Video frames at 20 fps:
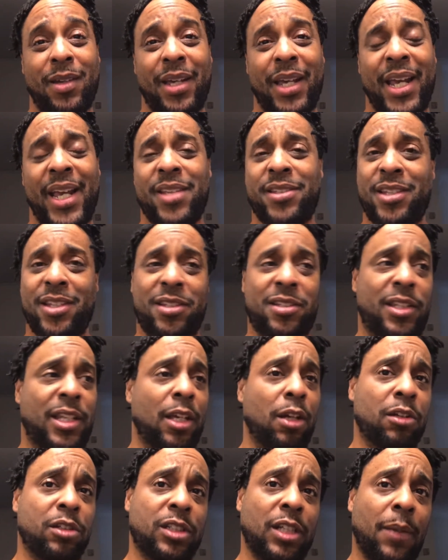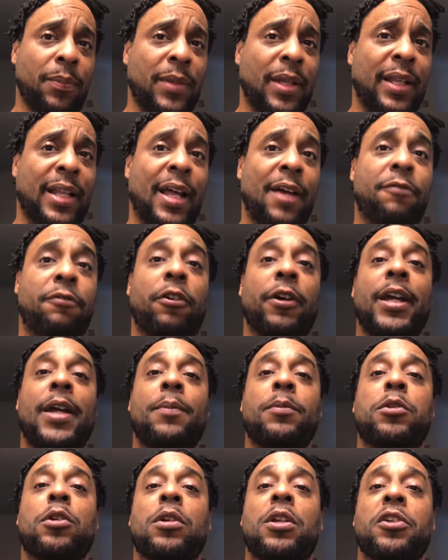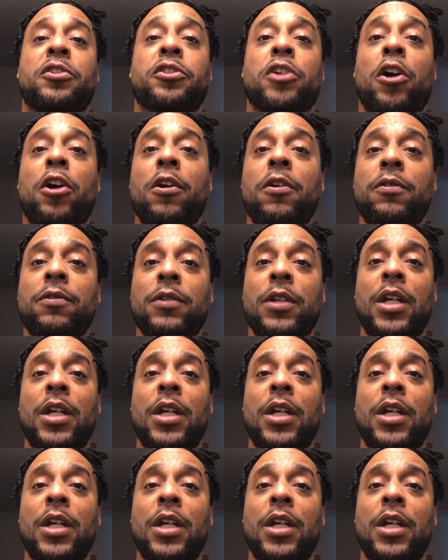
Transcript: Is there still something left for him to deserve?